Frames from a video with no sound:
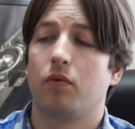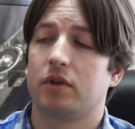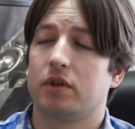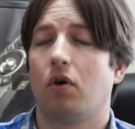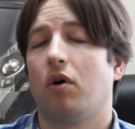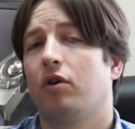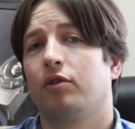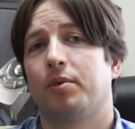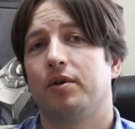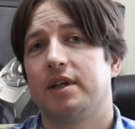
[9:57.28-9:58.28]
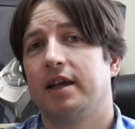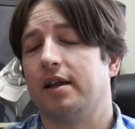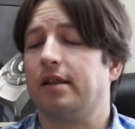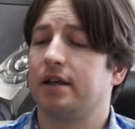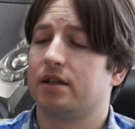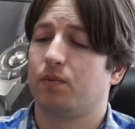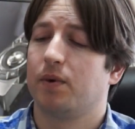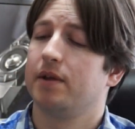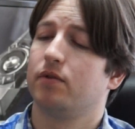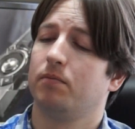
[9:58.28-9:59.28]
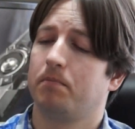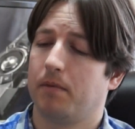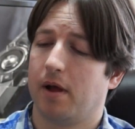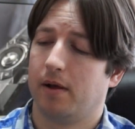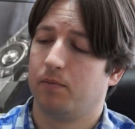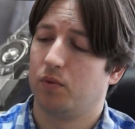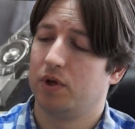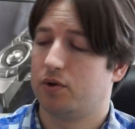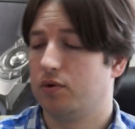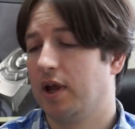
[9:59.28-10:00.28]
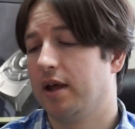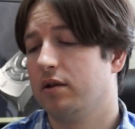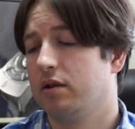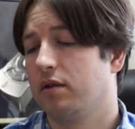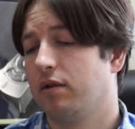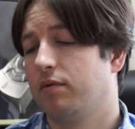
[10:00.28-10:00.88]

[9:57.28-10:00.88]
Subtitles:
It's not all about taking things away though, we do get